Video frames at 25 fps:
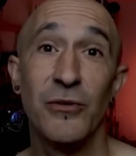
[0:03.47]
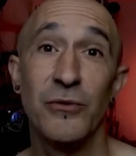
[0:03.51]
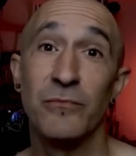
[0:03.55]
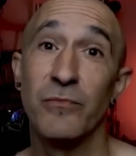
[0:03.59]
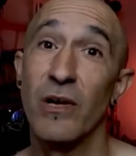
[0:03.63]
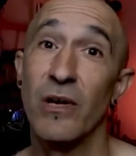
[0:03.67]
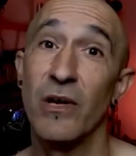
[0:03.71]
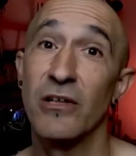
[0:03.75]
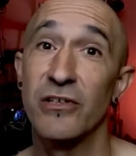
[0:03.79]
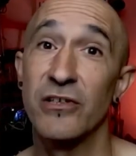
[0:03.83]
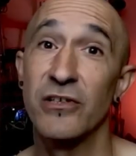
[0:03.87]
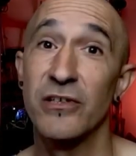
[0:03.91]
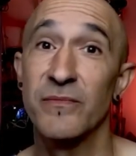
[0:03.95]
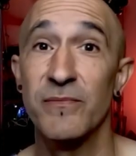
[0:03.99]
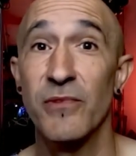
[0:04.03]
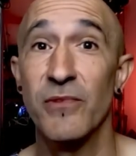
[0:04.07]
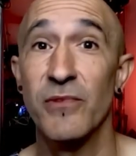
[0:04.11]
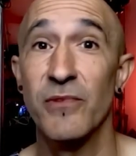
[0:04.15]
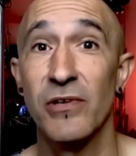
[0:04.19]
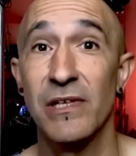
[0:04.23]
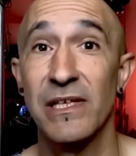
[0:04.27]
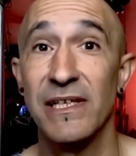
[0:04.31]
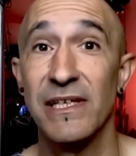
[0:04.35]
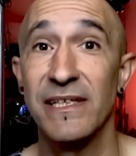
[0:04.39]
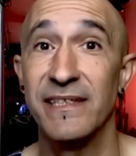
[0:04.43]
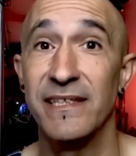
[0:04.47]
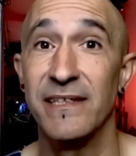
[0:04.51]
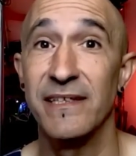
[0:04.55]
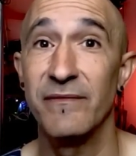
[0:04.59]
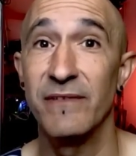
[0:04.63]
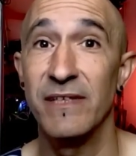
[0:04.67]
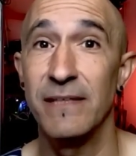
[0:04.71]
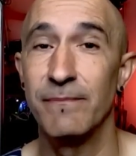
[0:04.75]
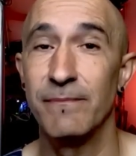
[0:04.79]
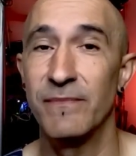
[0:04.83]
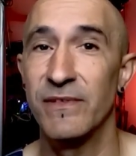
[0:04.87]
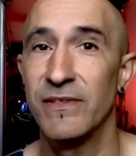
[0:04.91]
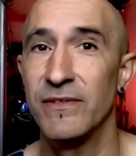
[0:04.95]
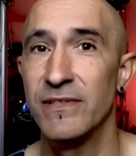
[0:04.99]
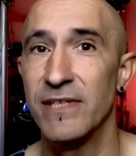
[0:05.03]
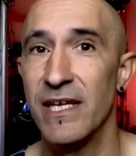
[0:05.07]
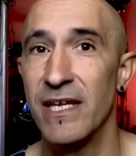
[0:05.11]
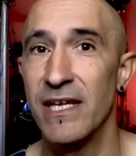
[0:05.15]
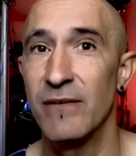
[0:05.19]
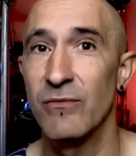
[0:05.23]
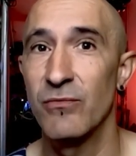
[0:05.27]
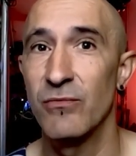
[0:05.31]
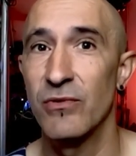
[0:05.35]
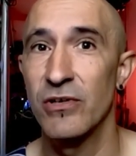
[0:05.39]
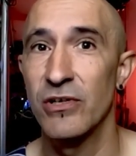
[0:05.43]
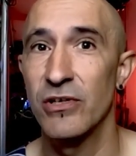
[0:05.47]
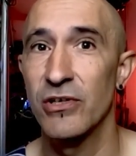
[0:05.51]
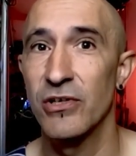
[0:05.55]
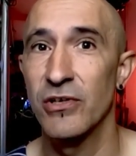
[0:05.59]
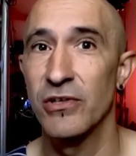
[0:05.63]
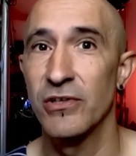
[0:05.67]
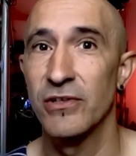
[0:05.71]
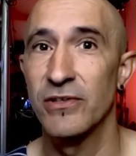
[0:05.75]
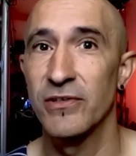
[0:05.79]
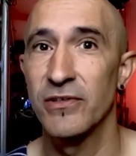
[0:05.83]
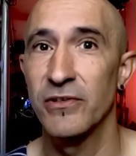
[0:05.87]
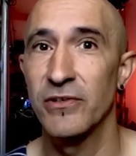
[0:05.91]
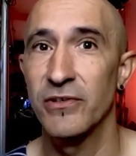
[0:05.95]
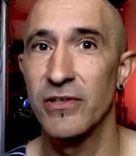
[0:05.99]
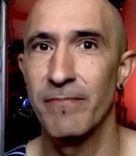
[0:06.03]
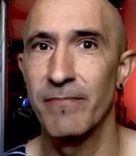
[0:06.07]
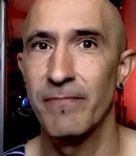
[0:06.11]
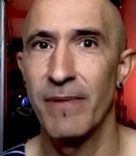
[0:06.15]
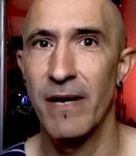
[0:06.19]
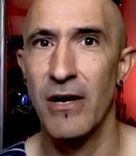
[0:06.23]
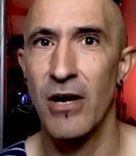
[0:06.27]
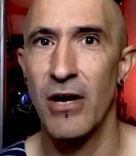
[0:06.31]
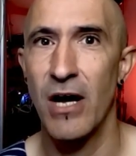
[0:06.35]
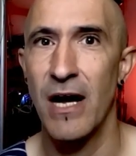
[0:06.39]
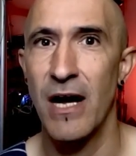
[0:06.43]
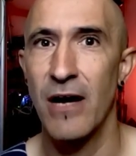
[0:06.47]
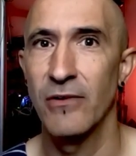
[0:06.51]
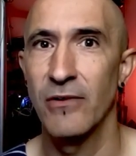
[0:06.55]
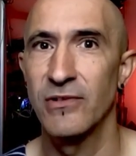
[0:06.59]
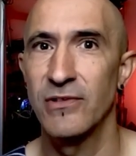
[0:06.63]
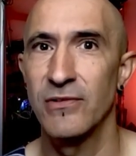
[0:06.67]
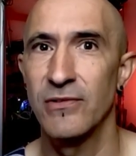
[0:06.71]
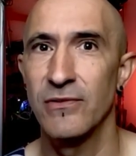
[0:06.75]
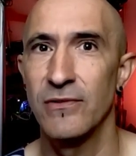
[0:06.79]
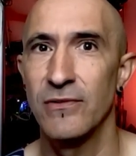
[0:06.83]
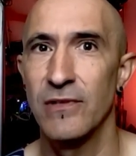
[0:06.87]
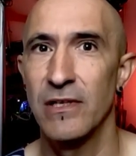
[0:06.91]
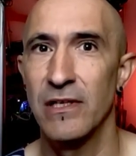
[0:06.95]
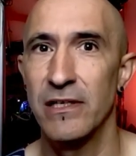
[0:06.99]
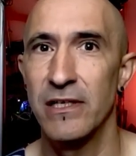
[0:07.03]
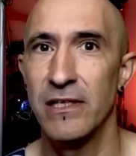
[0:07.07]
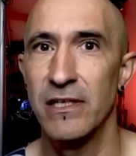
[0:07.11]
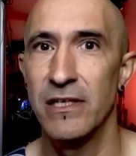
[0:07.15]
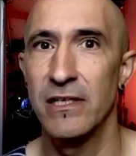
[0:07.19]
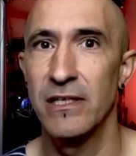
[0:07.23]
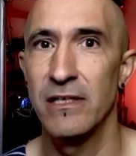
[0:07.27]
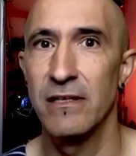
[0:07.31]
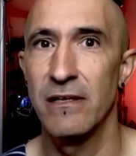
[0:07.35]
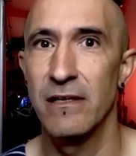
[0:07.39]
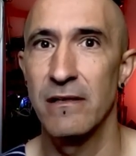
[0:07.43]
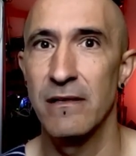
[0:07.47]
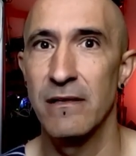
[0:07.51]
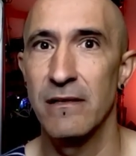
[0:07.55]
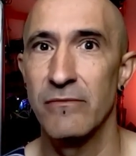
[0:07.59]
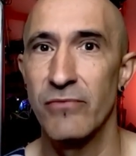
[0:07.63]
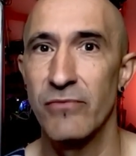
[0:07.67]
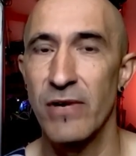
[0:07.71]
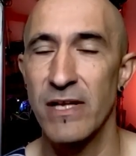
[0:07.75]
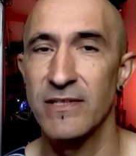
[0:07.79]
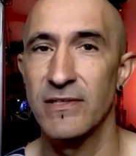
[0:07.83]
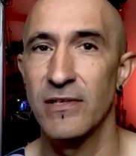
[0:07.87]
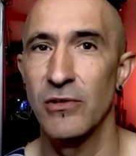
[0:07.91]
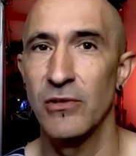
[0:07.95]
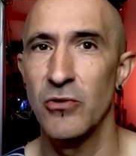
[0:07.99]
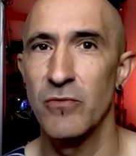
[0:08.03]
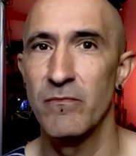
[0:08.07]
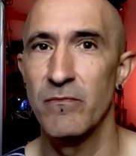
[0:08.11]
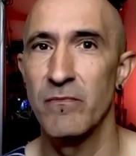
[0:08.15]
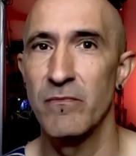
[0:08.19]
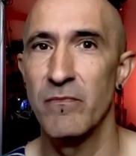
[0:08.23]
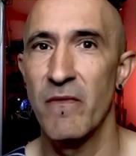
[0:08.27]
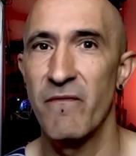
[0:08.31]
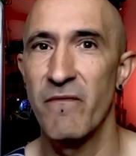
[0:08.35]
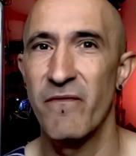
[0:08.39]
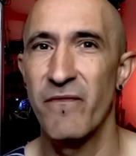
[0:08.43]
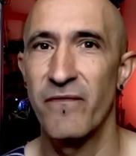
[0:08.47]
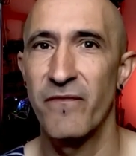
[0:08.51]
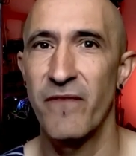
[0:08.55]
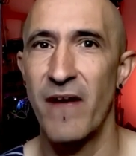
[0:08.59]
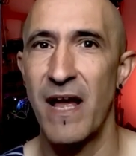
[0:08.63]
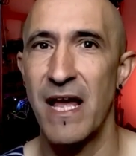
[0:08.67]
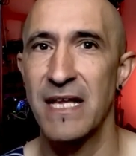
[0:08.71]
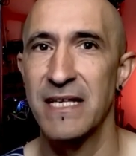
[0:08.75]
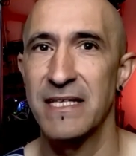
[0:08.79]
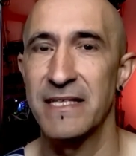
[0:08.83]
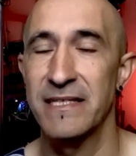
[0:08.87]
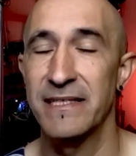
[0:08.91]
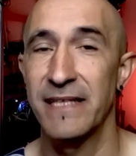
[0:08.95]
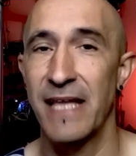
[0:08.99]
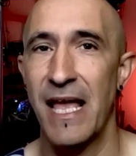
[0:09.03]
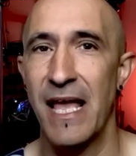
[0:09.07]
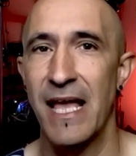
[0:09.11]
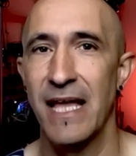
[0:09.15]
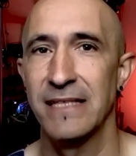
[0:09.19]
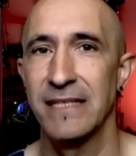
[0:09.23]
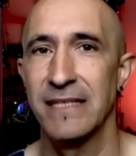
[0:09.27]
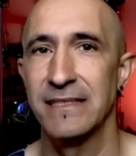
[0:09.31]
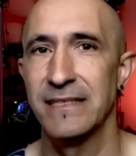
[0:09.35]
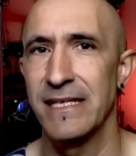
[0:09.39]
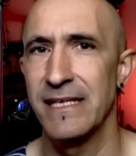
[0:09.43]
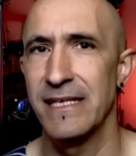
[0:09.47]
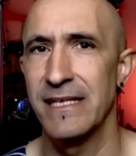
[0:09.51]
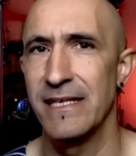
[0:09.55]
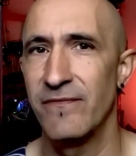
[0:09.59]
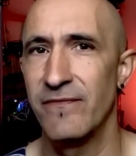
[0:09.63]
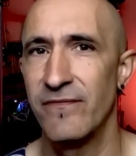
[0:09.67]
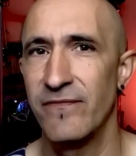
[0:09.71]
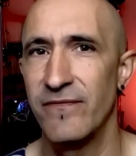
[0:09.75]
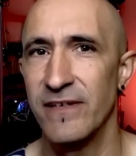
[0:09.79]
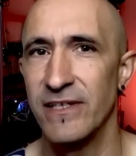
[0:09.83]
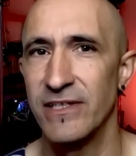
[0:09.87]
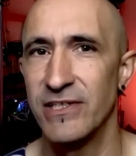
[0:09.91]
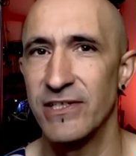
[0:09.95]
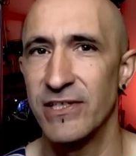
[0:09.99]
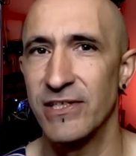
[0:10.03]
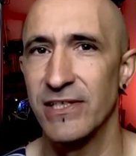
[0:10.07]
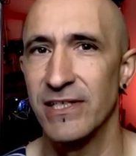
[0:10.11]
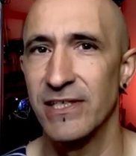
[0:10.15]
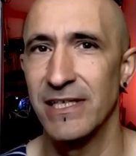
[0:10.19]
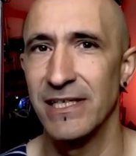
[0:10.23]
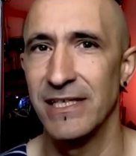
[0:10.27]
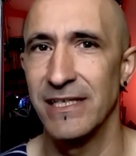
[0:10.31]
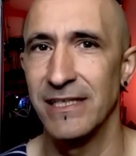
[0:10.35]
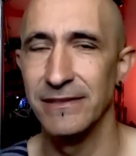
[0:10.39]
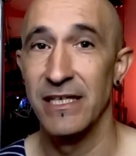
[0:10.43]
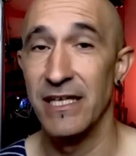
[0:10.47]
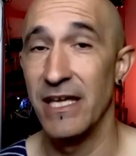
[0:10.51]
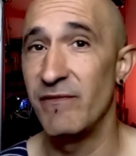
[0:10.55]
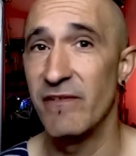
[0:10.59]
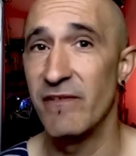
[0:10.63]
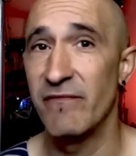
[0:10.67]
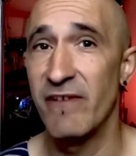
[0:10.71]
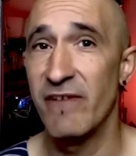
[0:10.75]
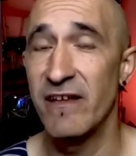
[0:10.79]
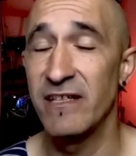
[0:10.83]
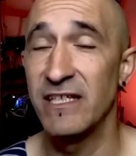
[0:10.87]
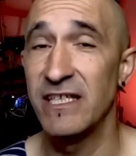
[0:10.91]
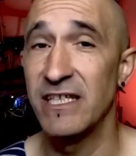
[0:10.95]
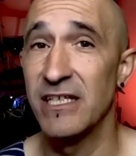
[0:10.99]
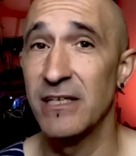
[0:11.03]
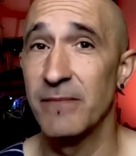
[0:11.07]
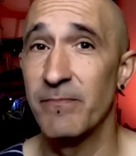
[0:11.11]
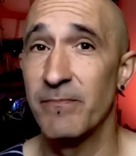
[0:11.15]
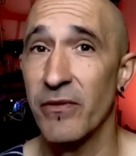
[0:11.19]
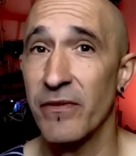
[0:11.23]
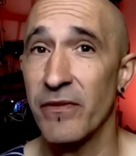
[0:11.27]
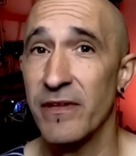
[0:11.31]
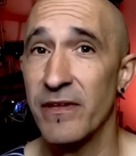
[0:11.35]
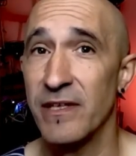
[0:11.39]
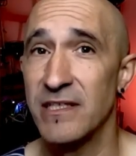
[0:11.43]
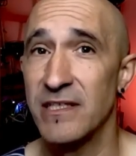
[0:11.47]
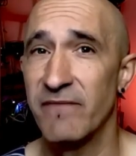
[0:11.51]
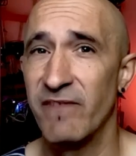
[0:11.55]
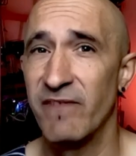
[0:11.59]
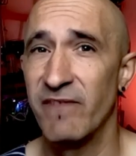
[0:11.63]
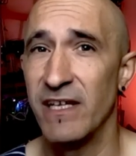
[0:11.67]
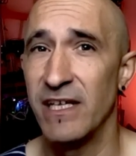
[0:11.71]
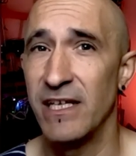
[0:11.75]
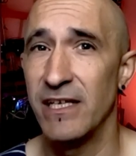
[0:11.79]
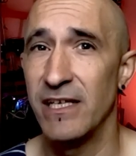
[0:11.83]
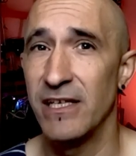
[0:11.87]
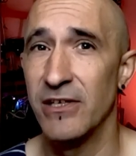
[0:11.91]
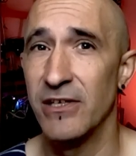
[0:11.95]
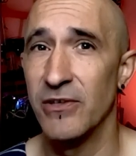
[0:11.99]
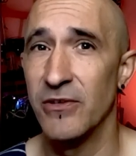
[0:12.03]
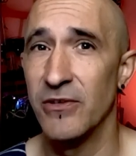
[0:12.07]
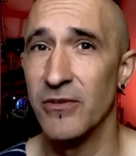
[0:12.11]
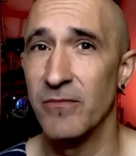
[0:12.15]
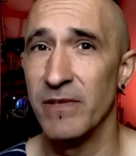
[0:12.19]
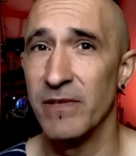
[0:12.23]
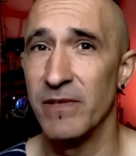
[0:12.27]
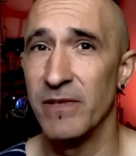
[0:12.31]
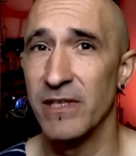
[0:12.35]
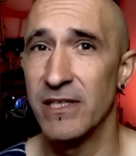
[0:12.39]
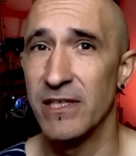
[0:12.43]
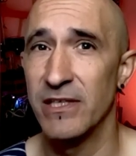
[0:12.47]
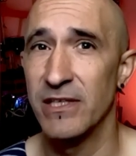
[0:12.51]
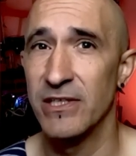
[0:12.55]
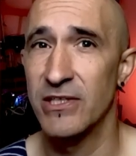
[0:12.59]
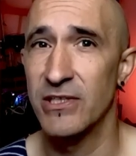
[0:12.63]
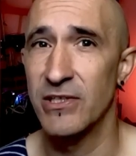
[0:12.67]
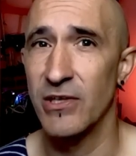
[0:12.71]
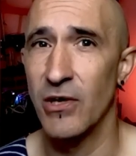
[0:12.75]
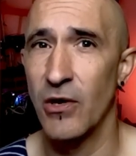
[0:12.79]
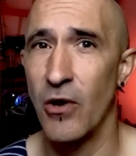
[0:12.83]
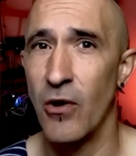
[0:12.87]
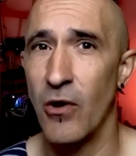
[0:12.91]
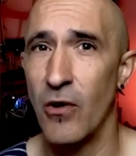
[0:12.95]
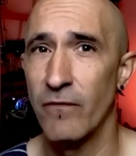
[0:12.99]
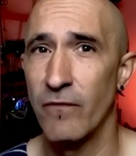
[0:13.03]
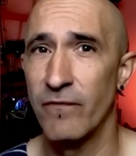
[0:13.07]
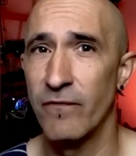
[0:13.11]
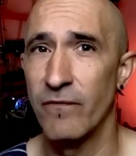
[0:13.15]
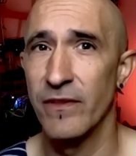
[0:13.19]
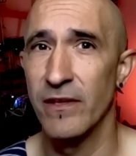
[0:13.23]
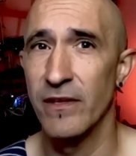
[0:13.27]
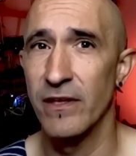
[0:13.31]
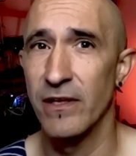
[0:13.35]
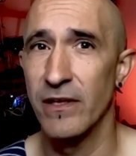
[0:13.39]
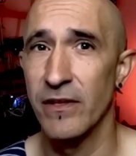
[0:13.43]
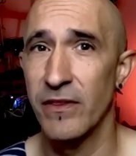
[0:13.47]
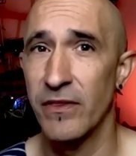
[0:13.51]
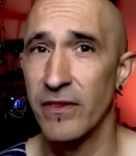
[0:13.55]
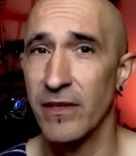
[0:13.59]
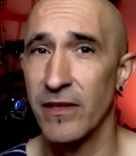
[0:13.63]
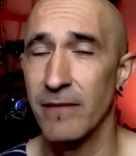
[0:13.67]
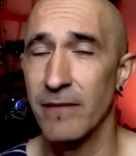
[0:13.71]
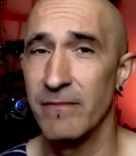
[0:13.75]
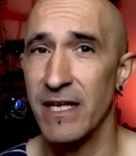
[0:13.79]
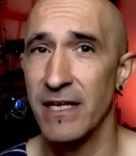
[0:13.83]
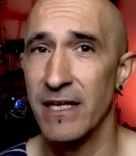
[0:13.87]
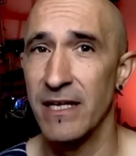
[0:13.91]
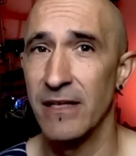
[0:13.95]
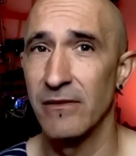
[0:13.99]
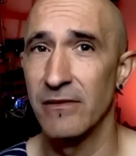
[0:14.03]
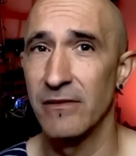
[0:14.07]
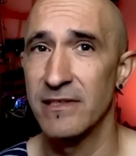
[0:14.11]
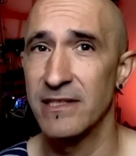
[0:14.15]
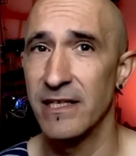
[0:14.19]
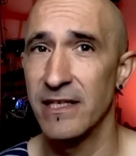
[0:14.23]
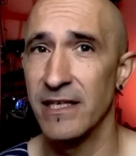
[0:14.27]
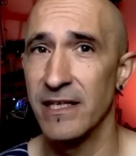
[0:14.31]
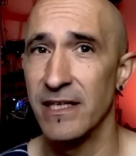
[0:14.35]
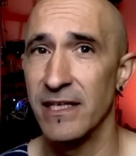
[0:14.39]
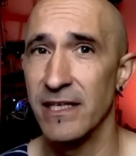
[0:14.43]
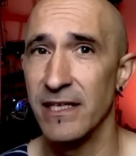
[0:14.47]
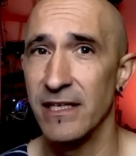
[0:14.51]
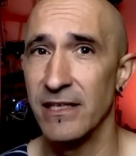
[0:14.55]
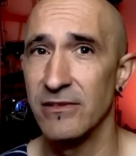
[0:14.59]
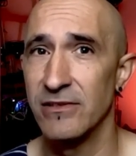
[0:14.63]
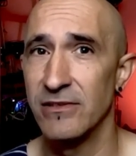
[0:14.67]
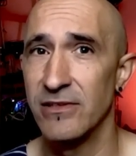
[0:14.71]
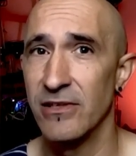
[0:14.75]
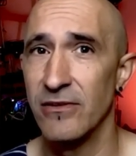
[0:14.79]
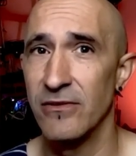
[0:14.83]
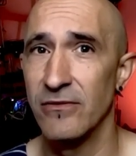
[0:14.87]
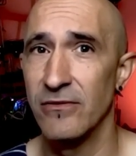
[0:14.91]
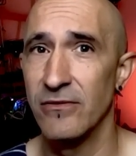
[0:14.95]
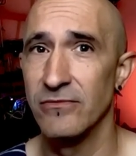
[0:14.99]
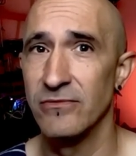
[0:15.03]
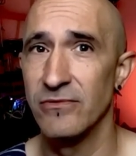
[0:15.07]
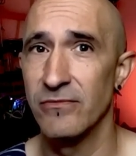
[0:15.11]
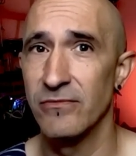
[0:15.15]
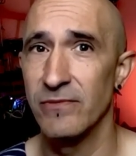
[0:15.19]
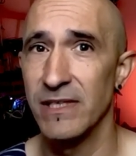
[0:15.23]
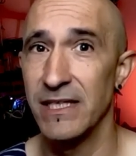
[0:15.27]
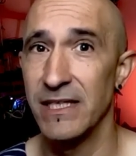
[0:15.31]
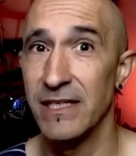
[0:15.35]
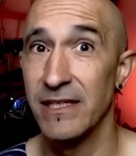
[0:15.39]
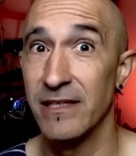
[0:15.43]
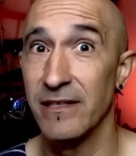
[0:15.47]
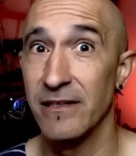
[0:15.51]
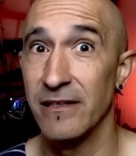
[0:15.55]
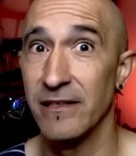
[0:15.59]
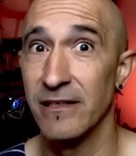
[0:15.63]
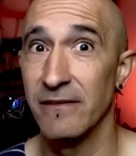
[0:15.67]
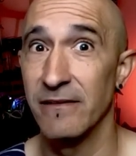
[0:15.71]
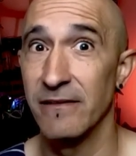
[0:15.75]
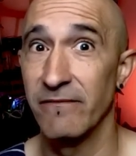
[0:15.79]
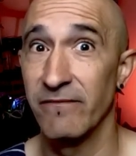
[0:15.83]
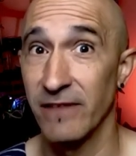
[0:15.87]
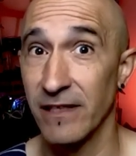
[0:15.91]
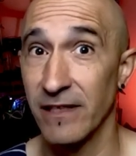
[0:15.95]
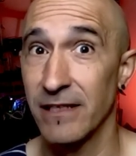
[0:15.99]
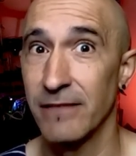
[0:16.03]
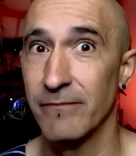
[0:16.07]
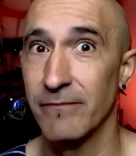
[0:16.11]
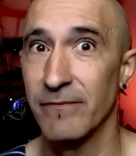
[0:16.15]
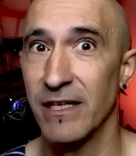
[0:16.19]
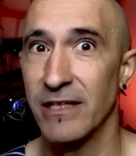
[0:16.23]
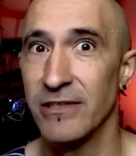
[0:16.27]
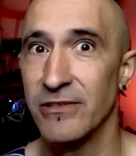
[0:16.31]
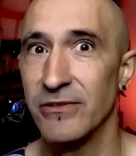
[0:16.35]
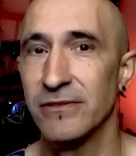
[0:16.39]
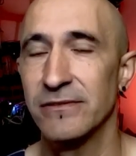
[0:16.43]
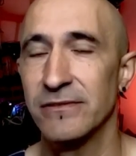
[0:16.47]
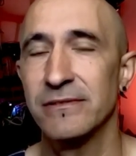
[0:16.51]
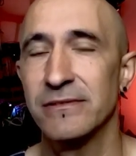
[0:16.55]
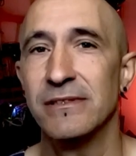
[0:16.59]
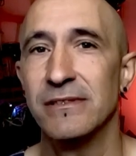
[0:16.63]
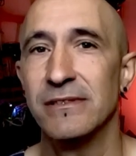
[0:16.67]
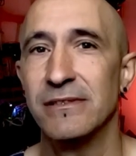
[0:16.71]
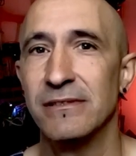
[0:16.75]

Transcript: welcome to Mowgli TV. Today we're going to talk about how to learn Resolume fast and efficiently. If you've ended up on this video because of the thumbnail saying don't read the fucking manual,